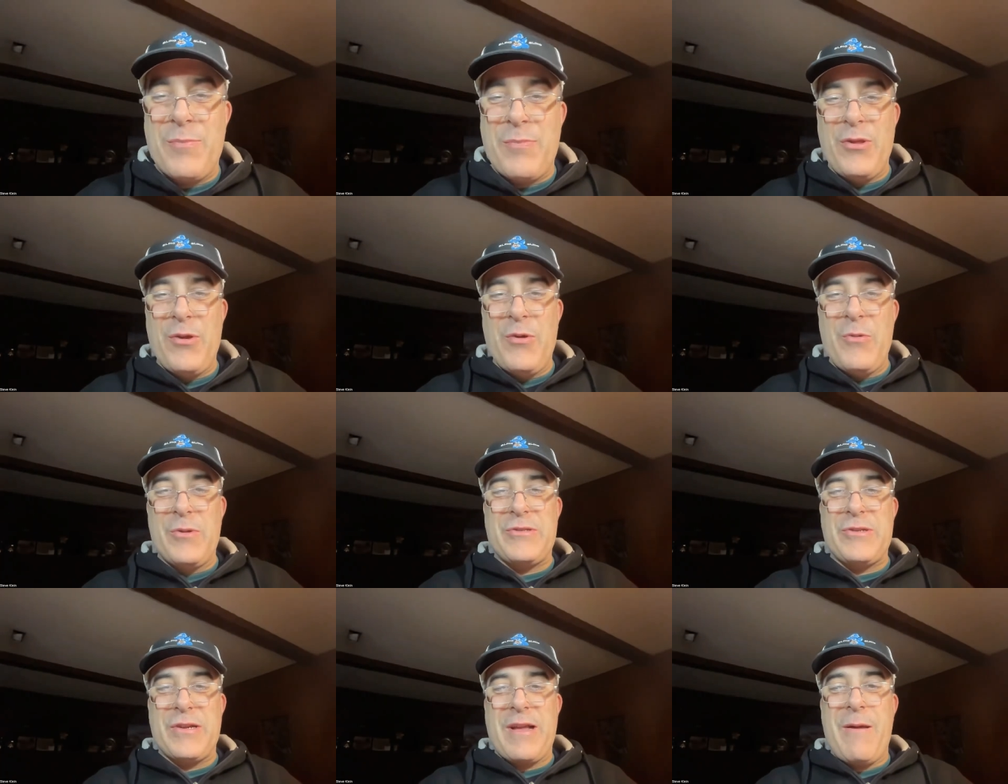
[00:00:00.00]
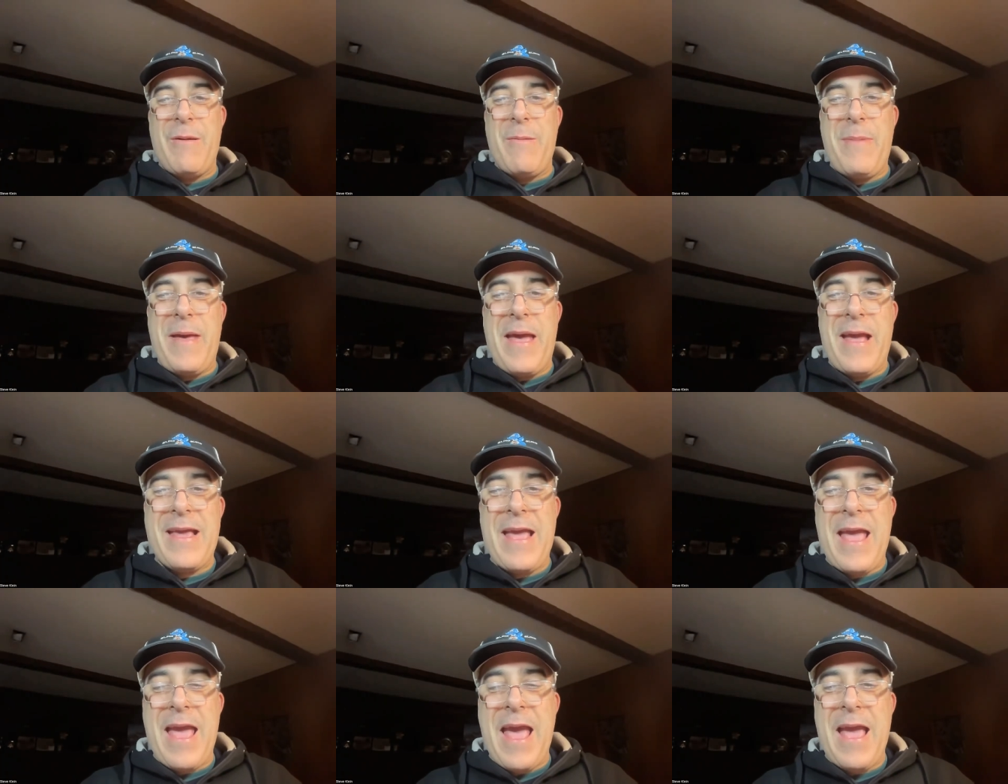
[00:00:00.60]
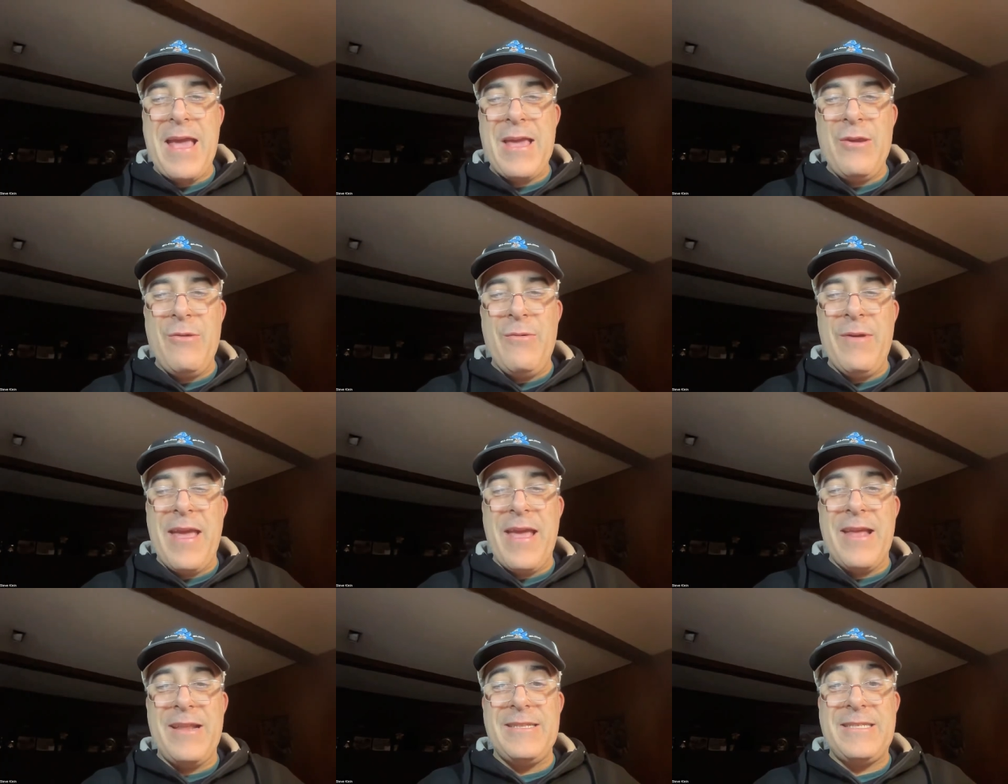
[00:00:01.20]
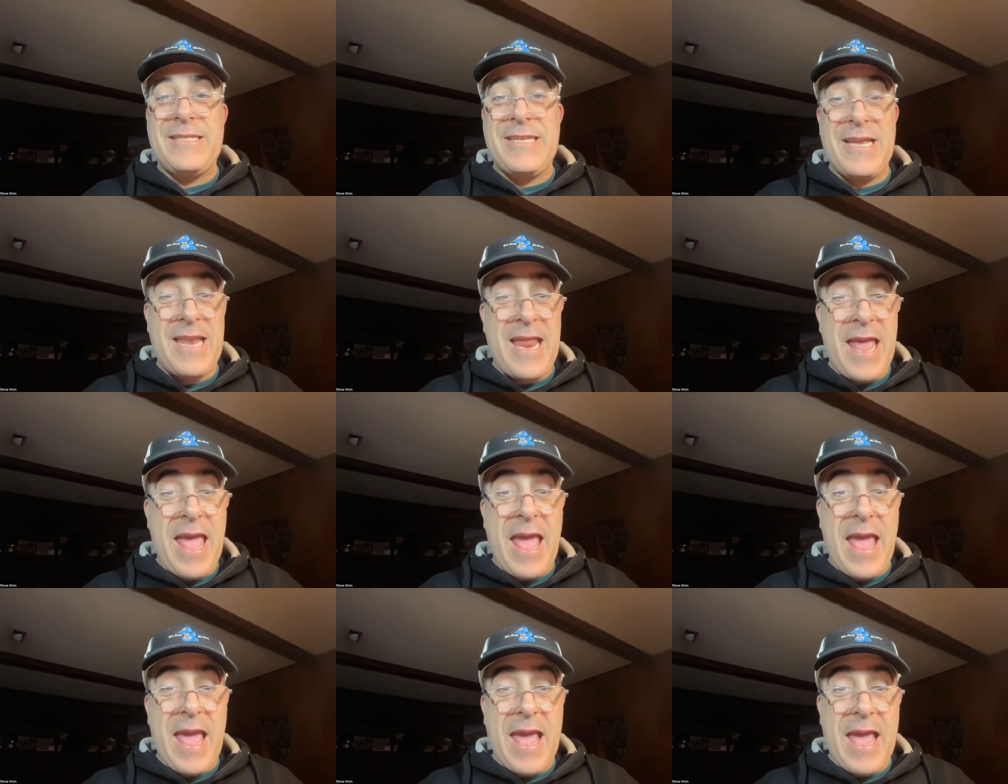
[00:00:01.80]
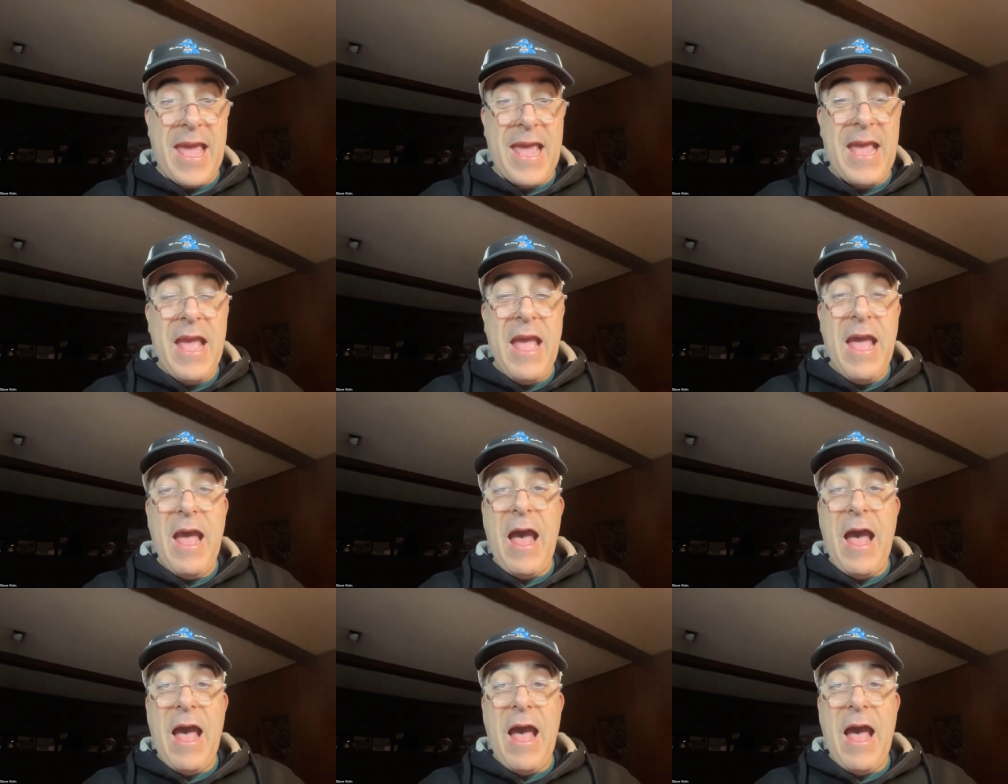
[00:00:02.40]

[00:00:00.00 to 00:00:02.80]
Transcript: Balloon Wizard coming back at you, and today